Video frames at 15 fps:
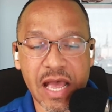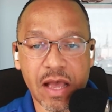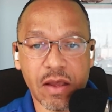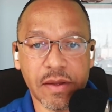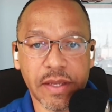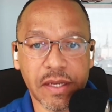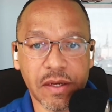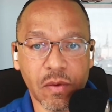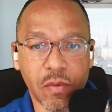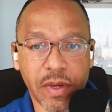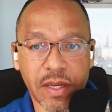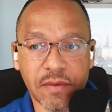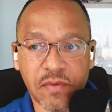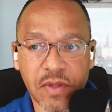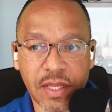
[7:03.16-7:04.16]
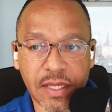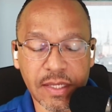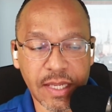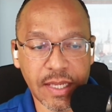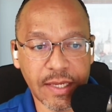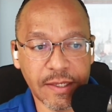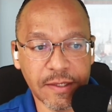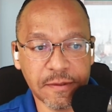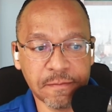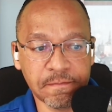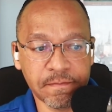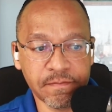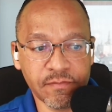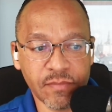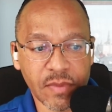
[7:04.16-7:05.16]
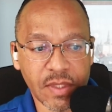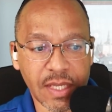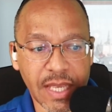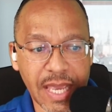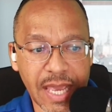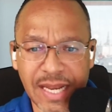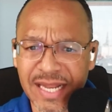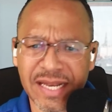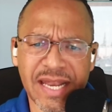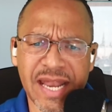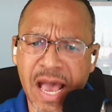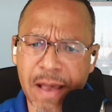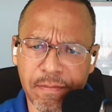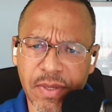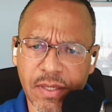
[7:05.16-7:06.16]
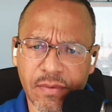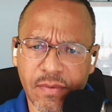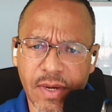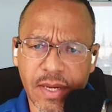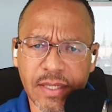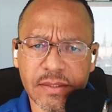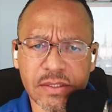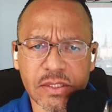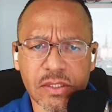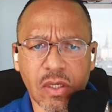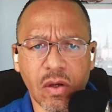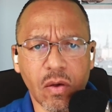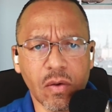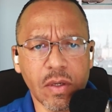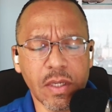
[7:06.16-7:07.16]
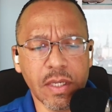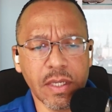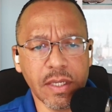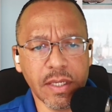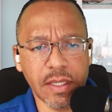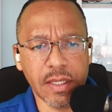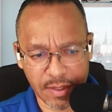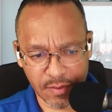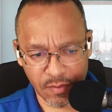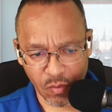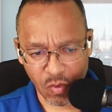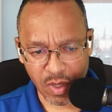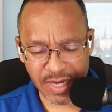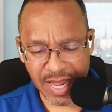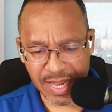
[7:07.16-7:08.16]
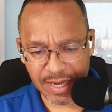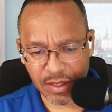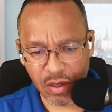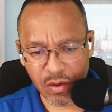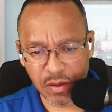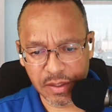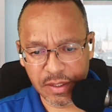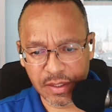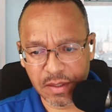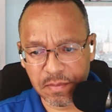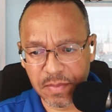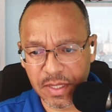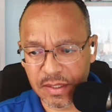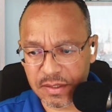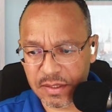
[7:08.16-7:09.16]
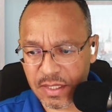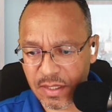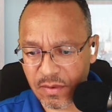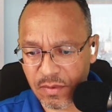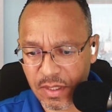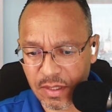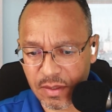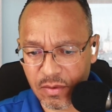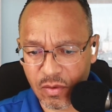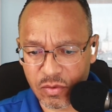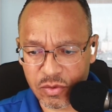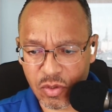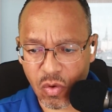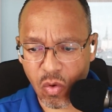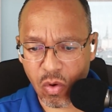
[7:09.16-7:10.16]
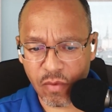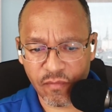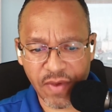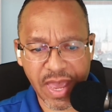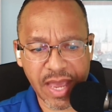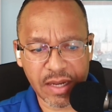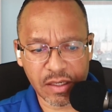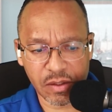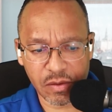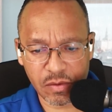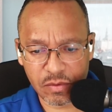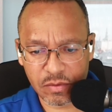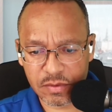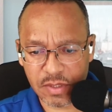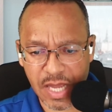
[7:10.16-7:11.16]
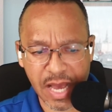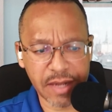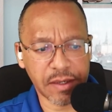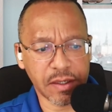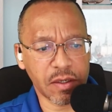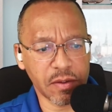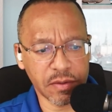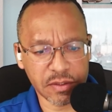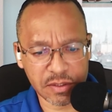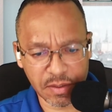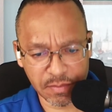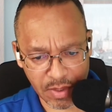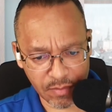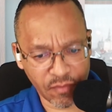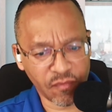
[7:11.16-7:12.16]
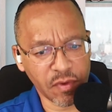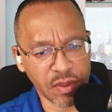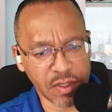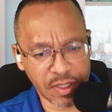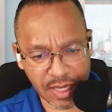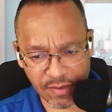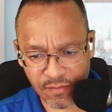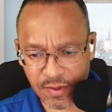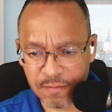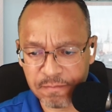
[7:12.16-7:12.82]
and a way of thinking and it not be, right? So, what I learned in the military, those core values, honor, courage, commitment for the Navy,